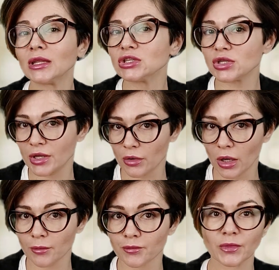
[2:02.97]
in engineering.
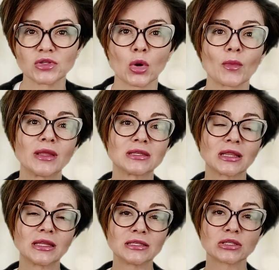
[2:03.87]
So it at
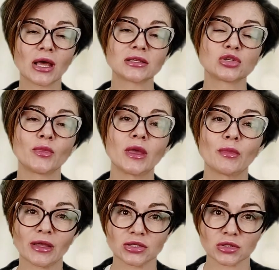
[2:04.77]
least has to be a
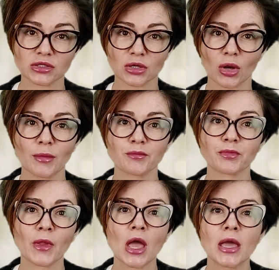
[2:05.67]
bachelor degree.
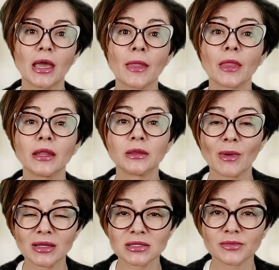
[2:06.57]
And it
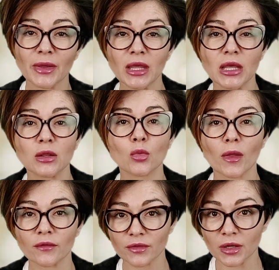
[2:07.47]
must be in
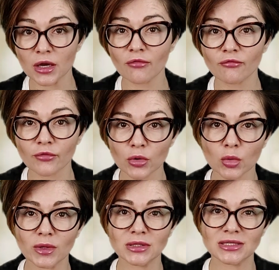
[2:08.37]
one of the following